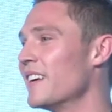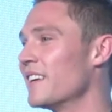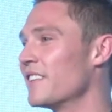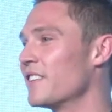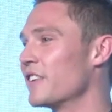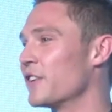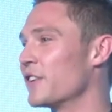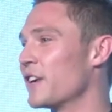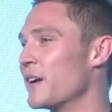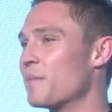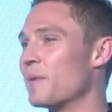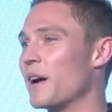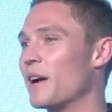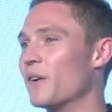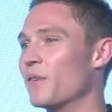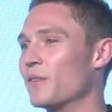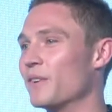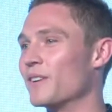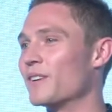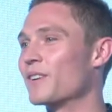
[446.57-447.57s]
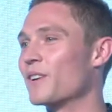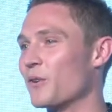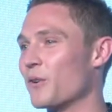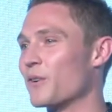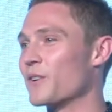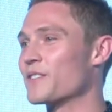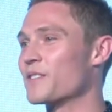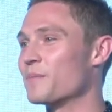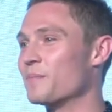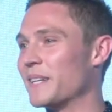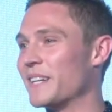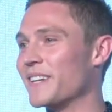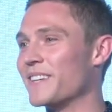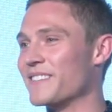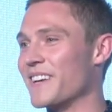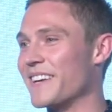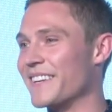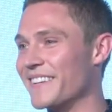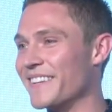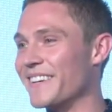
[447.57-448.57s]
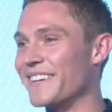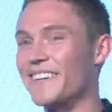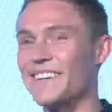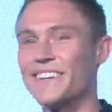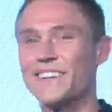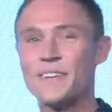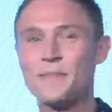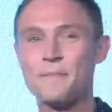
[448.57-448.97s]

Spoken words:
to create my own course, because I did.